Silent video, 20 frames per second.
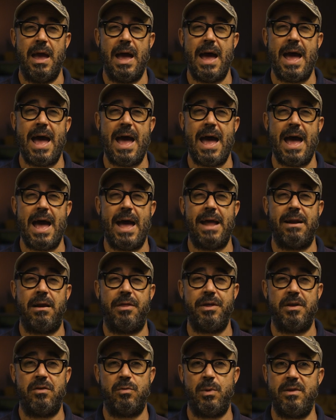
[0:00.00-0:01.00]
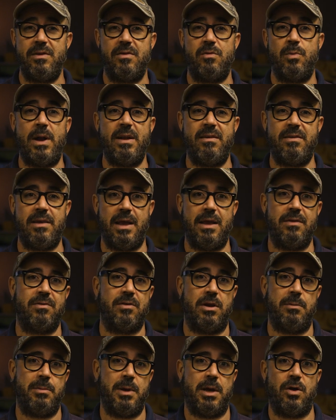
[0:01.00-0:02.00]
And I think 2020 is
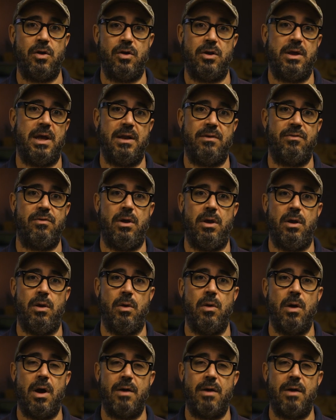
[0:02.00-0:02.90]
going to be a good year too.